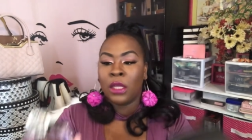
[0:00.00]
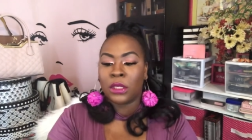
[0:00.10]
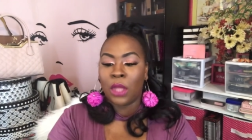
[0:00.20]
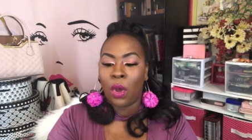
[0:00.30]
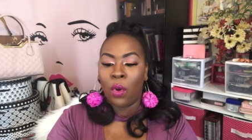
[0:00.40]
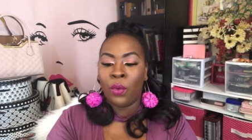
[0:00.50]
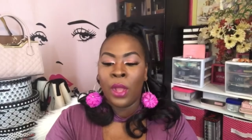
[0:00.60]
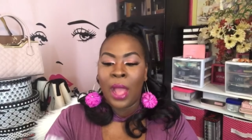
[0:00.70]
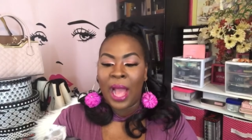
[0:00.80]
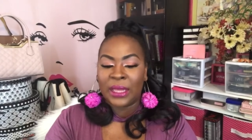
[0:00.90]
So,
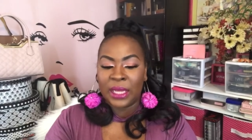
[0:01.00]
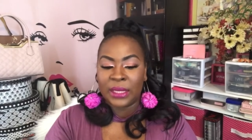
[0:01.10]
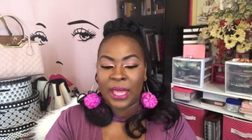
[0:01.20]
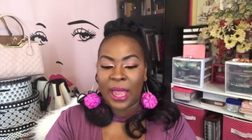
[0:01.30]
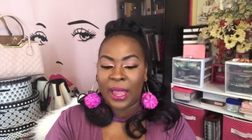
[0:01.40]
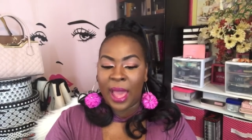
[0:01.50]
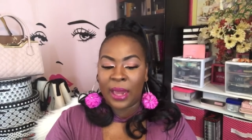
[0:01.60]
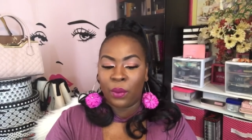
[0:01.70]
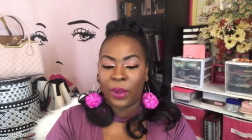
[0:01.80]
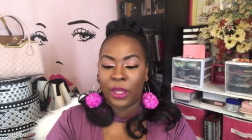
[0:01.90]
I think that
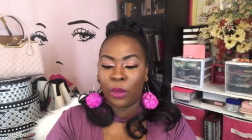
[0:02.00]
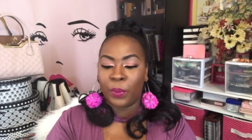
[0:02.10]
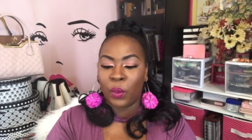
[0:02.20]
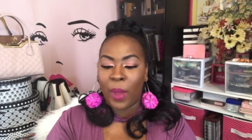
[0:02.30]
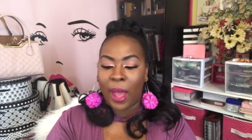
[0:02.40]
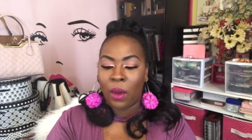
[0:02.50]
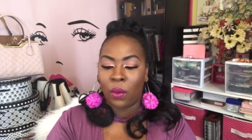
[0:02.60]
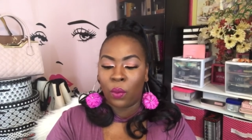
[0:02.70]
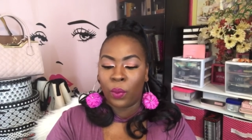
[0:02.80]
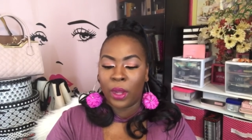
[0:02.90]
kind of will help you
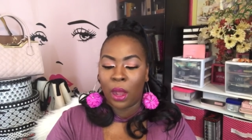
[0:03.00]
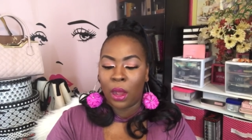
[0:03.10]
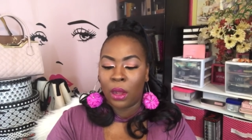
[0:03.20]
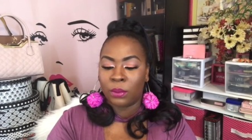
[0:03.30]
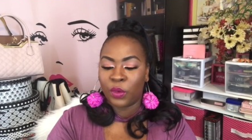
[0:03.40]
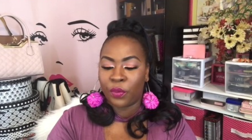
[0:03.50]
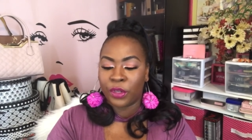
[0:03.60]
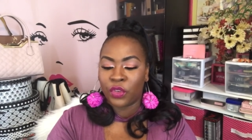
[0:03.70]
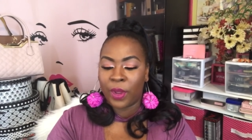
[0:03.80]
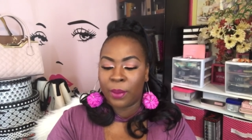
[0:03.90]
out with
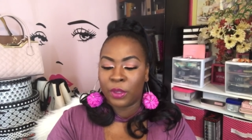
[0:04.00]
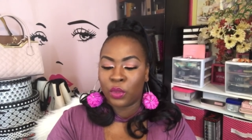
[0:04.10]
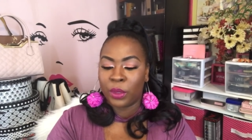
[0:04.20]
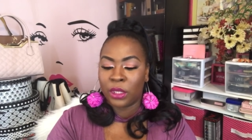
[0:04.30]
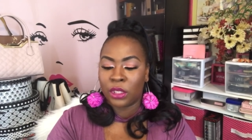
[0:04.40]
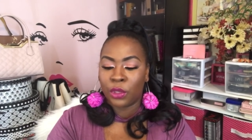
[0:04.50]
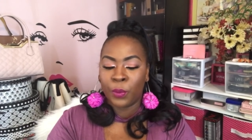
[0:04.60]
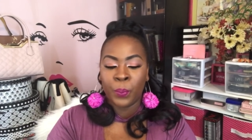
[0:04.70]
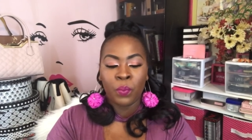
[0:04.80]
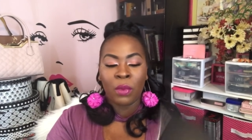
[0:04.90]
differentiating between the
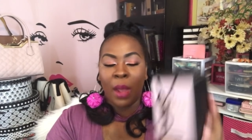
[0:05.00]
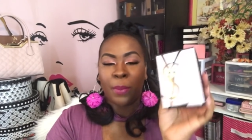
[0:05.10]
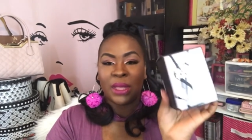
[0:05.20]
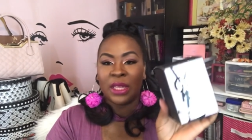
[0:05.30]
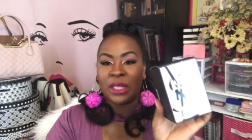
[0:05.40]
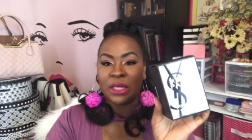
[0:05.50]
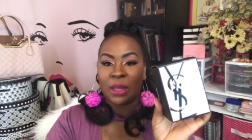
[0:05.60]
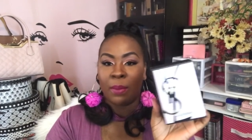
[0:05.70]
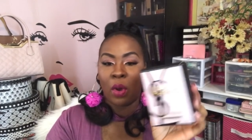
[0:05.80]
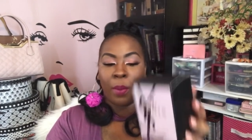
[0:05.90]
two. But this is
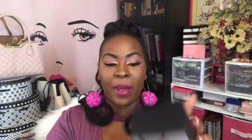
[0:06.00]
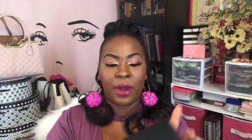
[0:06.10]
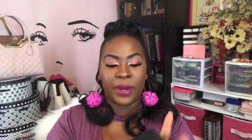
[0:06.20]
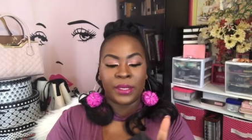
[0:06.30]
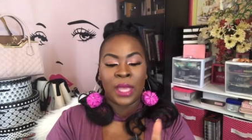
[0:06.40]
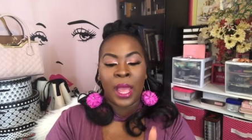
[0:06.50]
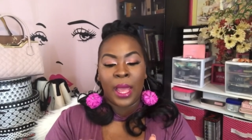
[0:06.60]
the Mon Paris.